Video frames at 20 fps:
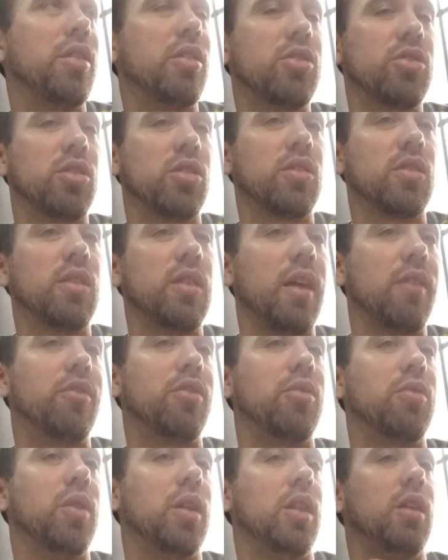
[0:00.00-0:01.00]
It's just
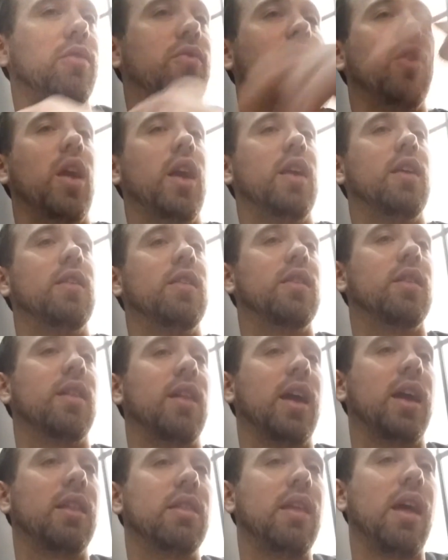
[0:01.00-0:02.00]
never really phrased
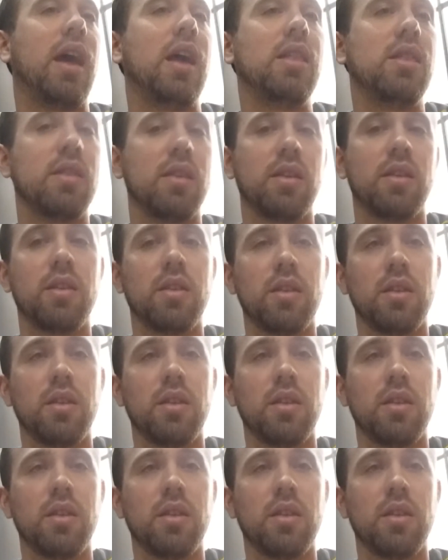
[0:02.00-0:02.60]
like that.